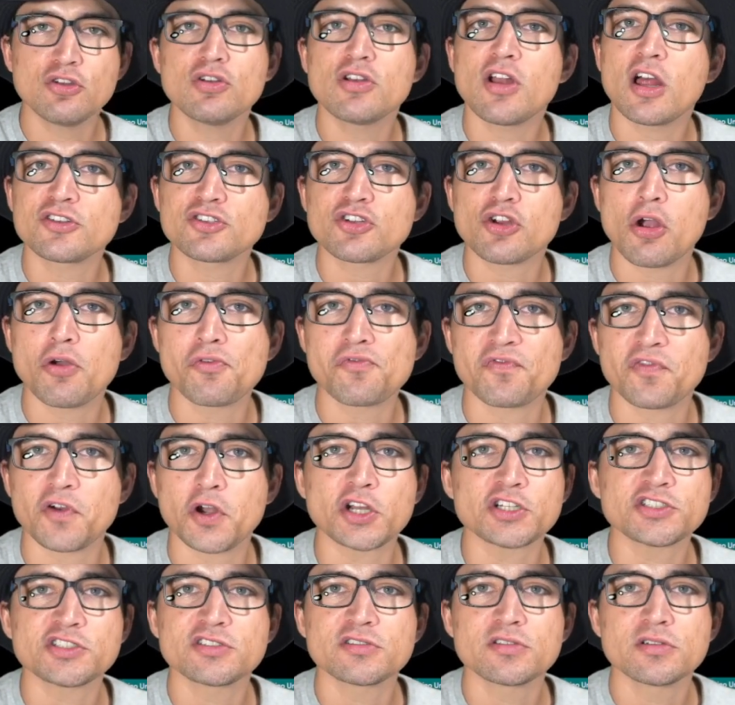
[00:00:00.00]
it on your own
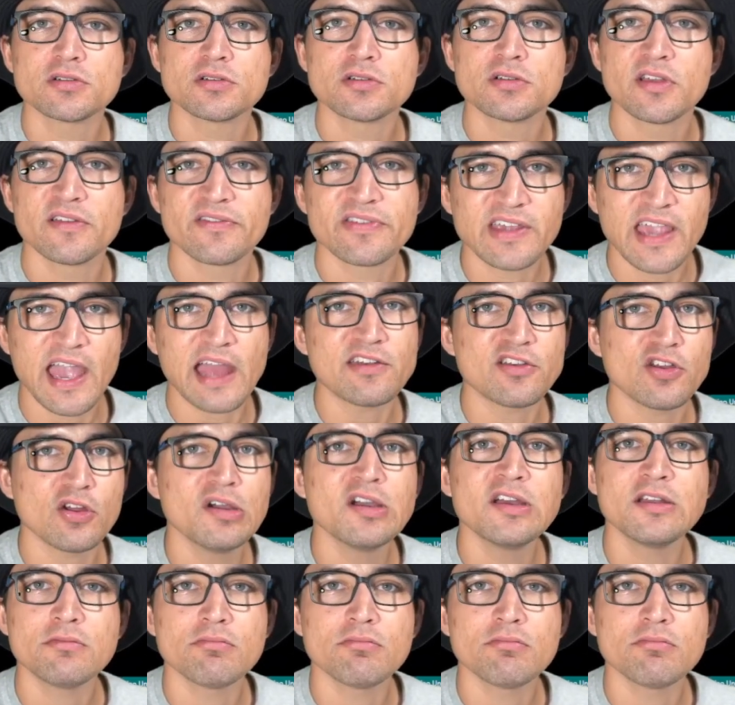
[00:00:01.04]
first. If you can't do it,